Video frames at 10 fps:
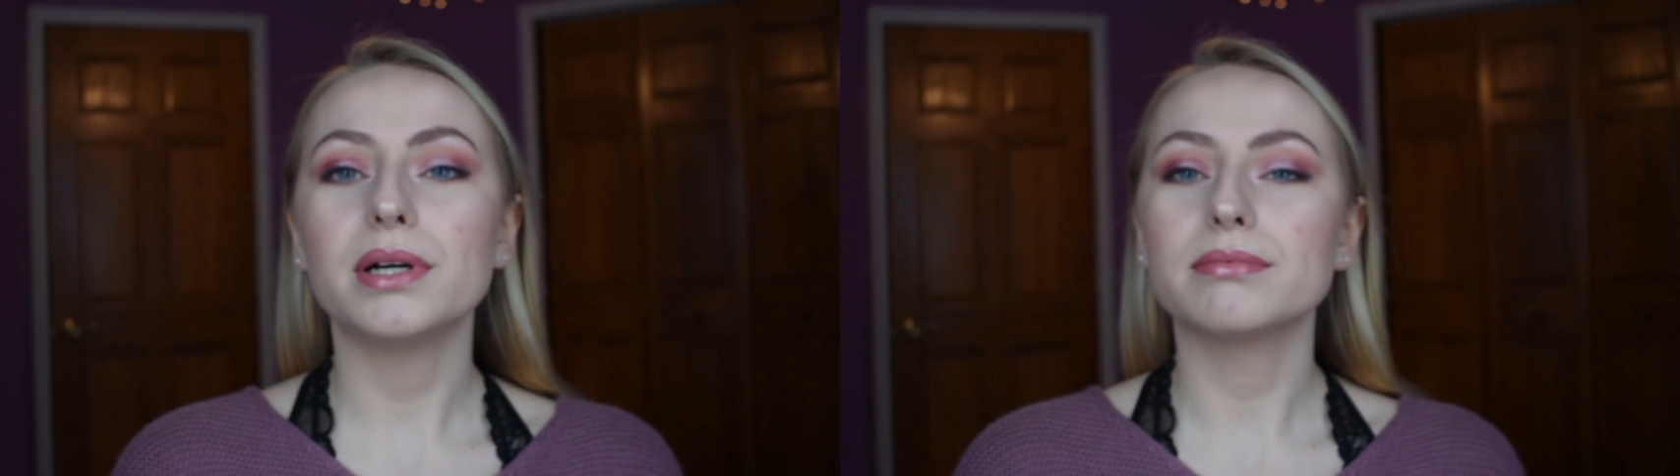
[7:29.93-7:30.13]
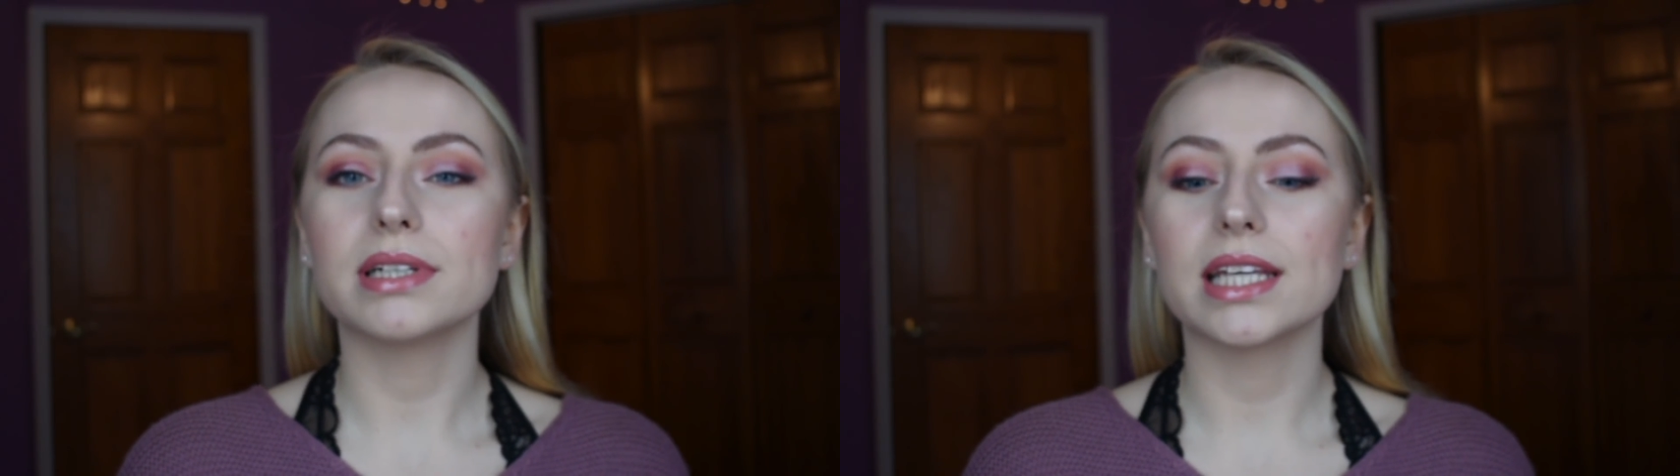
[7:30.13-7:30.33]

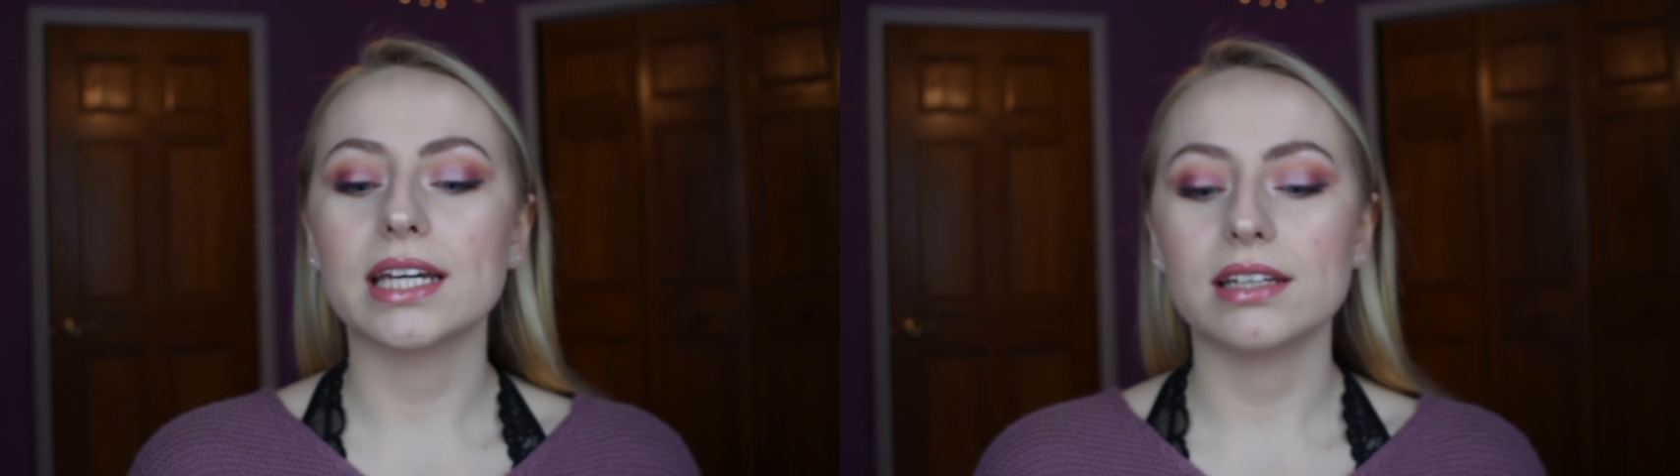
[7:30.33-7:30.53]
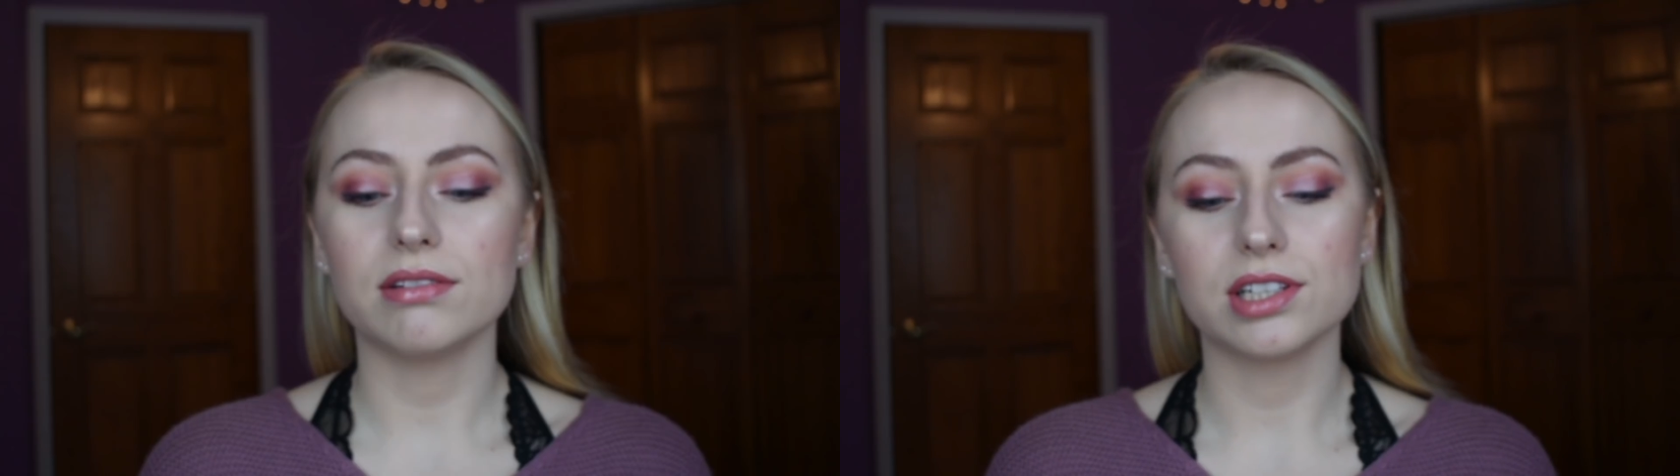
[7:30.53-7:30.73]
but
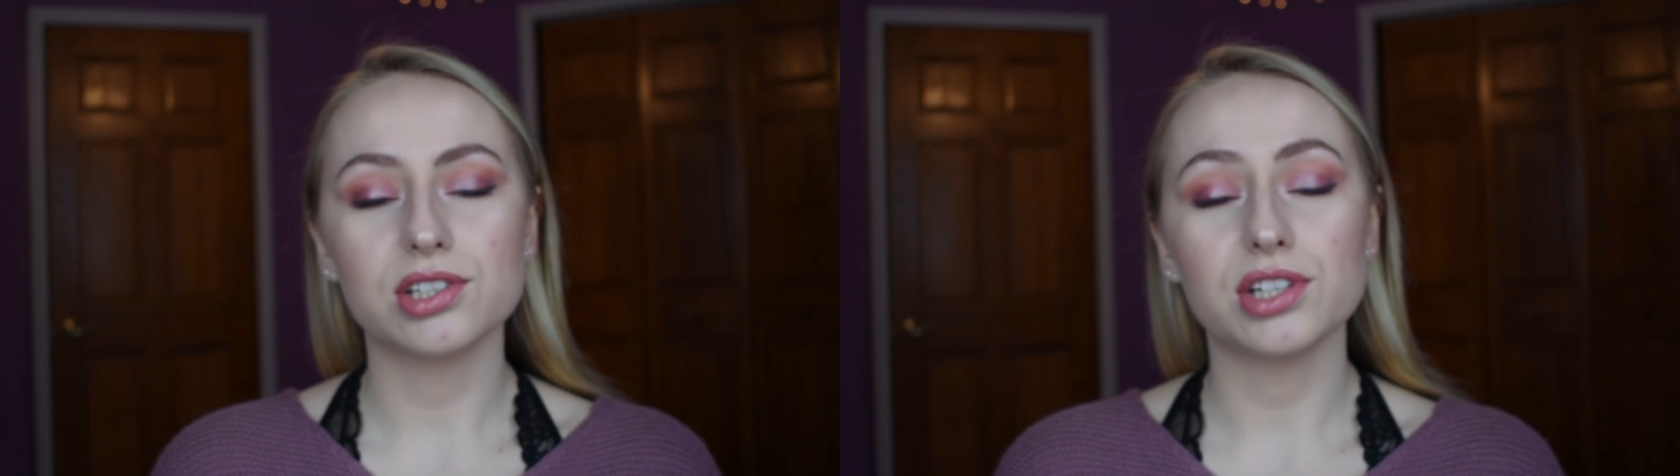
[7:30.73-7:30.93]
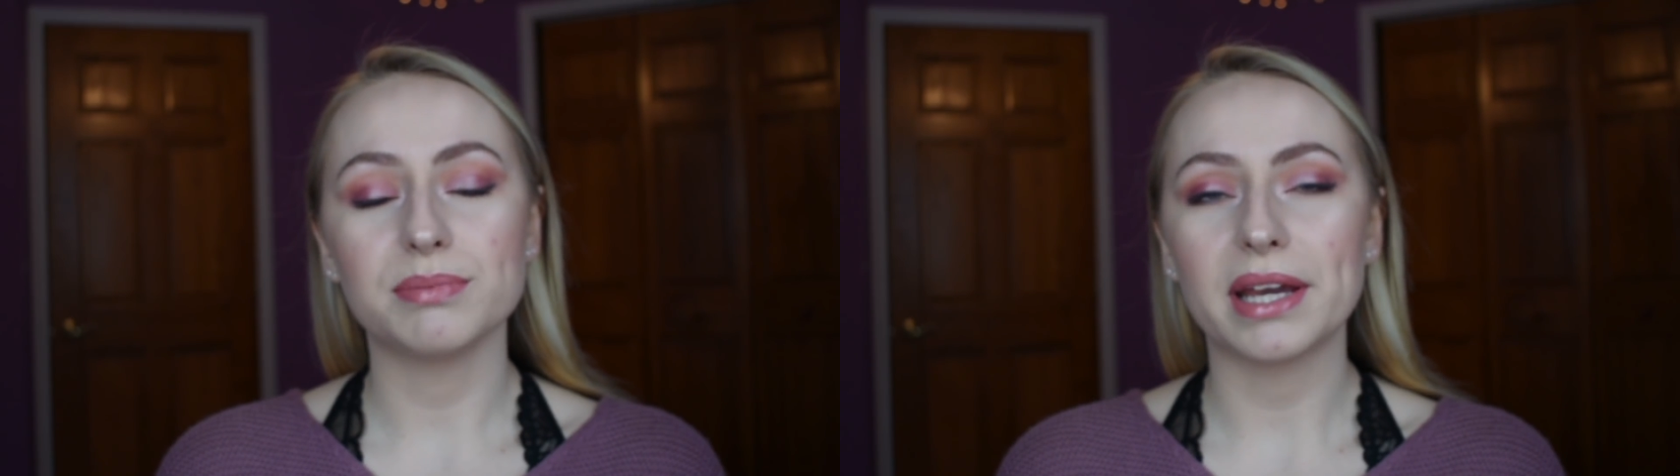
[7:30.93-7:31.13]
really you can
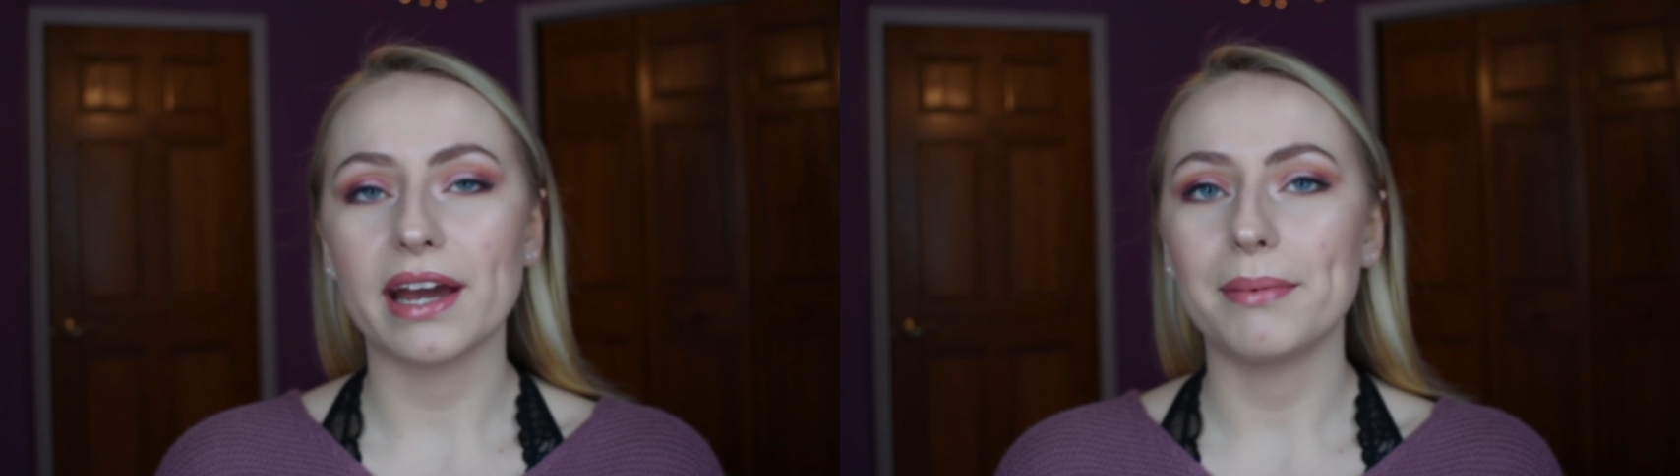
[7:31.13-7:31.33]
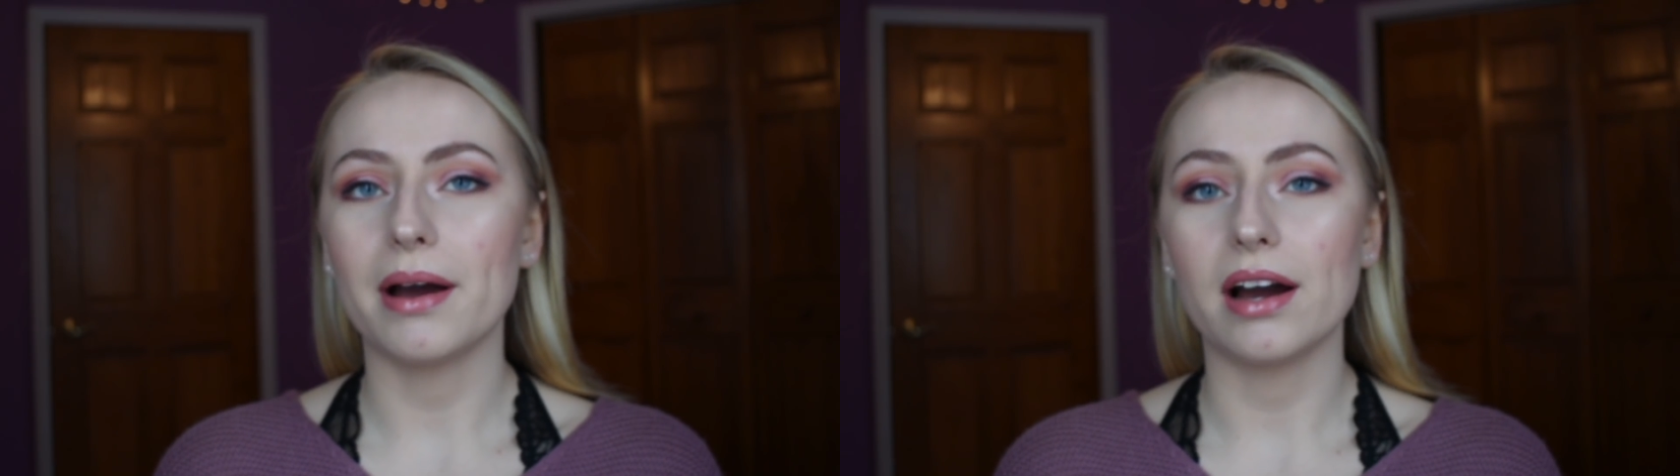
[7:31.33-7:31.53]
do your
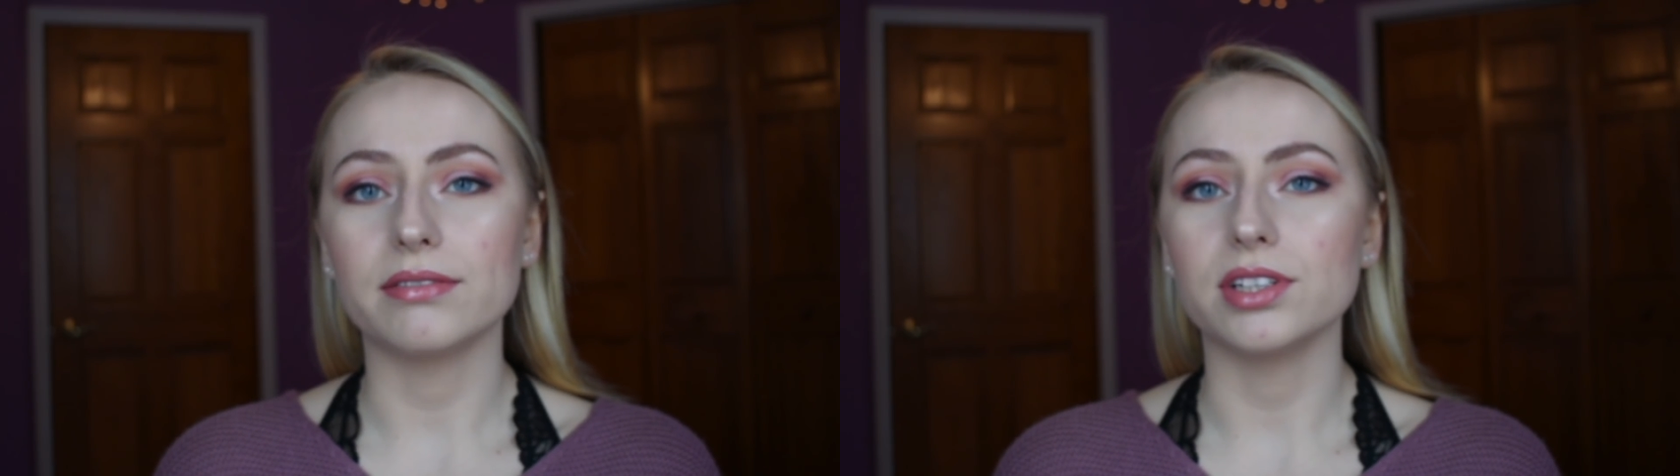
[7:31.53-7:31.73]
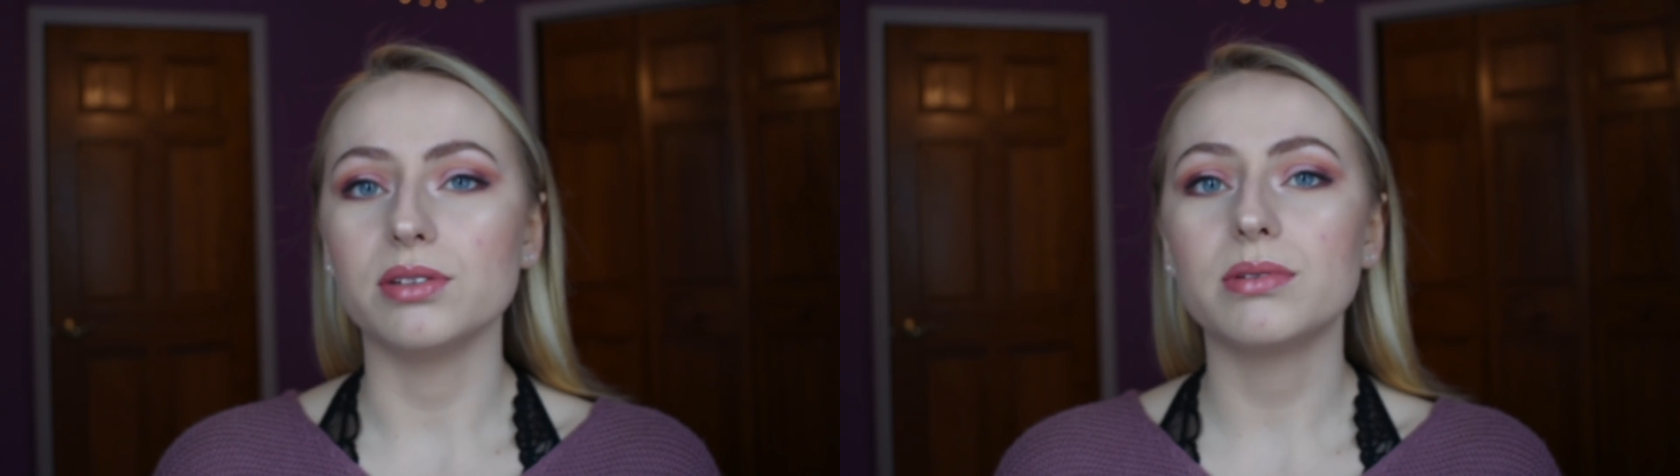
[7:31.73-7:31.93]
makeup
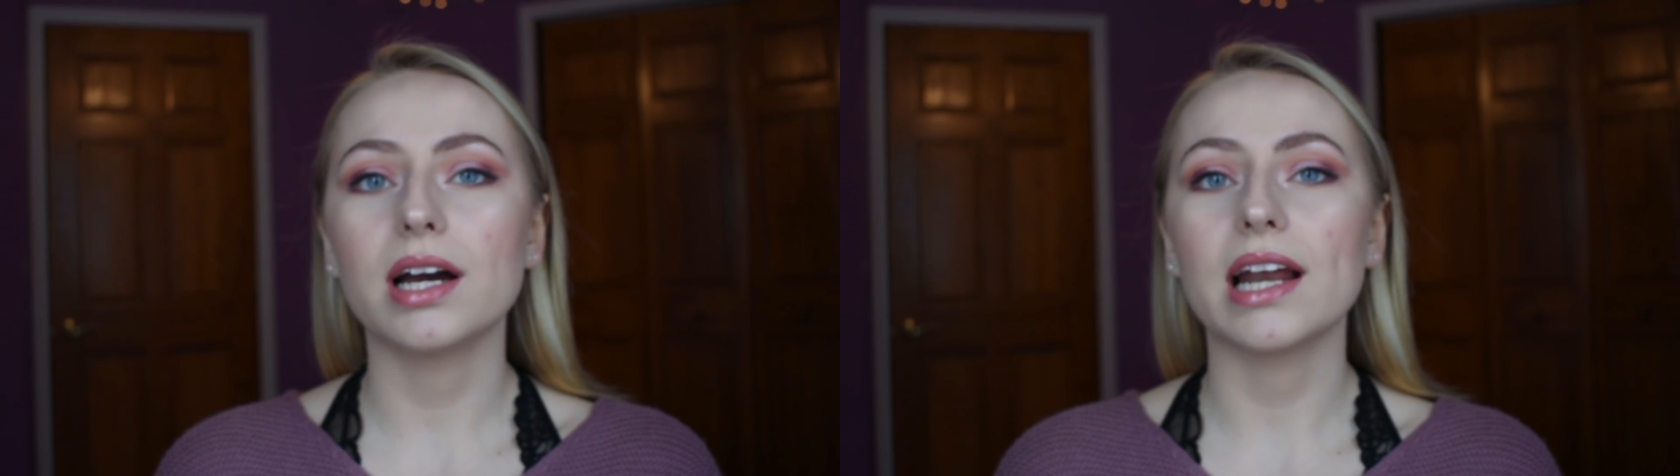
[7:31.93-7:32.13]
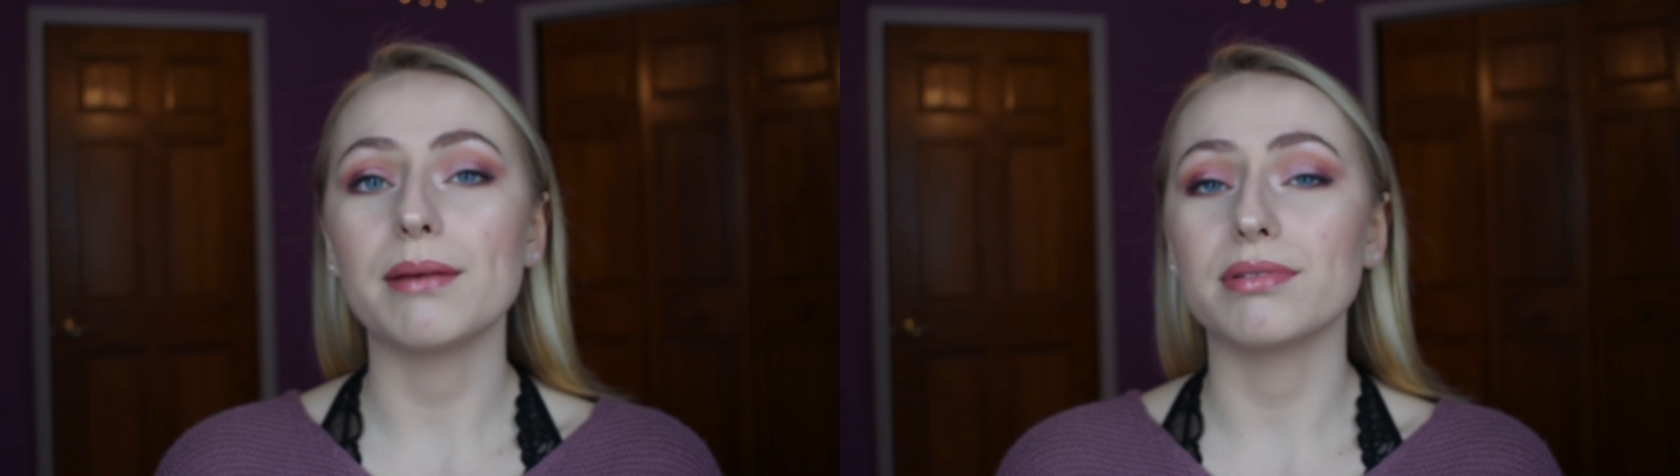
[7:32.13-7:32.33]
however you want.